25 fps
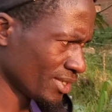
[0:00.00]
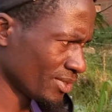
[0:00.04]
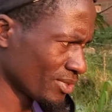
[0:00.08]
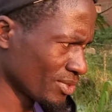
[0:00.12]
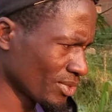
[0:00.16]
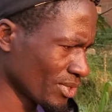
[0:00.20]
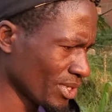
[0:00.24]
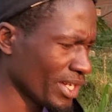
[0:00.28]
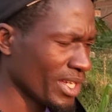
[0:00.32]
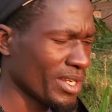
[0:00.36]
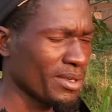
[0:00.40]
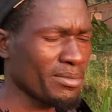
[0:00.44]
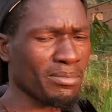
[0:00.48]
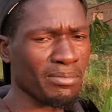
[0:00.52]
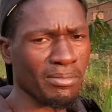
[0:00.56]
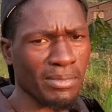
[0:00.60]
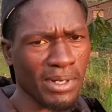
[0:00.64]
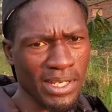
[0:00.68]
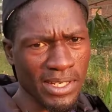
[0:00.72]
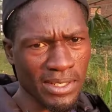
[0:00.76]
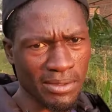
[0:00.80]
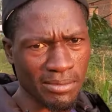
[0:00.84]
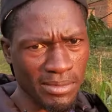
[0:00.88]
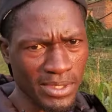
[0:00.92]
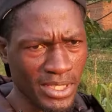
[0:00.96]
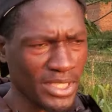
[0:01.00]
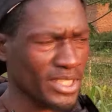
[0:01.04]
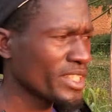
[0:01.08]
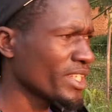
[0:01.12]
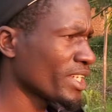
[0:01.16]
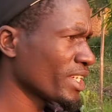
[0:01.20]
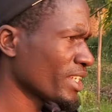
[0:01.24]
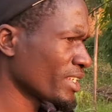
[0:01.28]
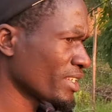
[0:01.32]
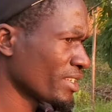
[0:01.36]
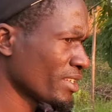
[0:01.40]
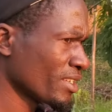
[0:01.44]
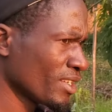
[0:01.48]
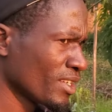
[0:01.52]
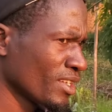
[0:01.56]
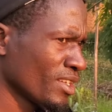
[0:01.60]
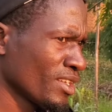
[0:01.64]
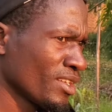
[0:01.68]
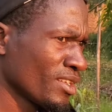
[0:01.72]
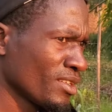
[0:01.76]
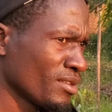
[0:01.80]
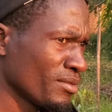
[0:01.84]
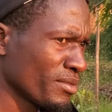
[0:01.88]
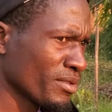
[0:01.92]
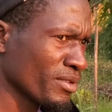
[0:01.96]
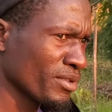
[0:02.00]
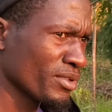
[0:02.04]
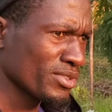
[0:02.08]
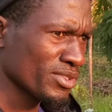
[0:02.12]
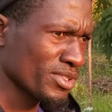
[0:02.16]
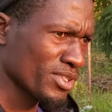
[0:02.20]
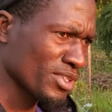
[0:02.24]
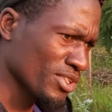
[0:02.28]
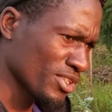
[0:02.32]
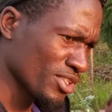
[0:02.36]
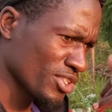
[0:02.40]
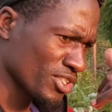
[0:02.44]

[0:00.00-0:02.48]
to help Madam DK, because